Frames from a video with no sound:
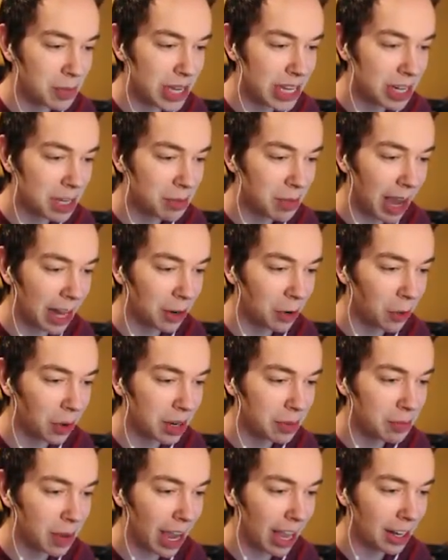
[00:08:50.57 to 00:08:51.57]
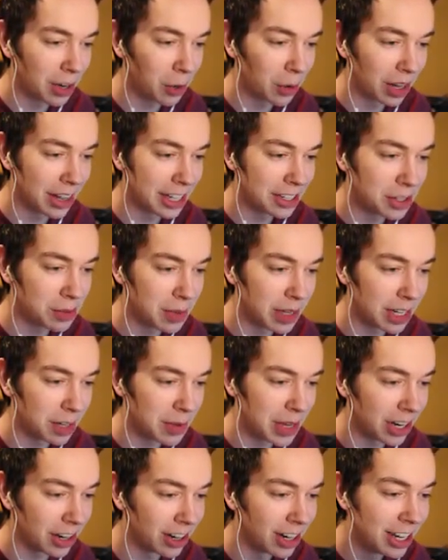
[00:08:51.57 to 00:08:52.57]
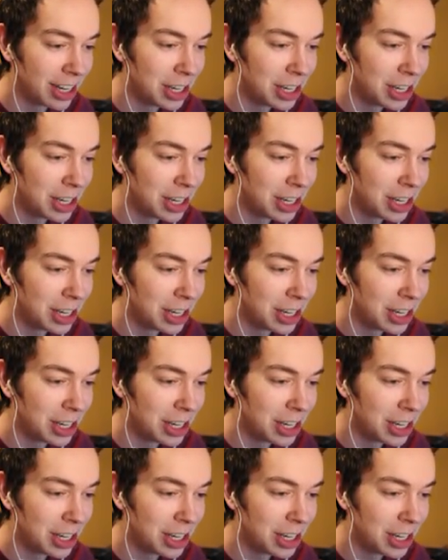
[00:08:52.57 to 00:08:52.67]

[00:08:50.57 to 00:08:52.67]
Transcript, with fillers: to meet him? I don't want to. I don't want to let you meet him. Here,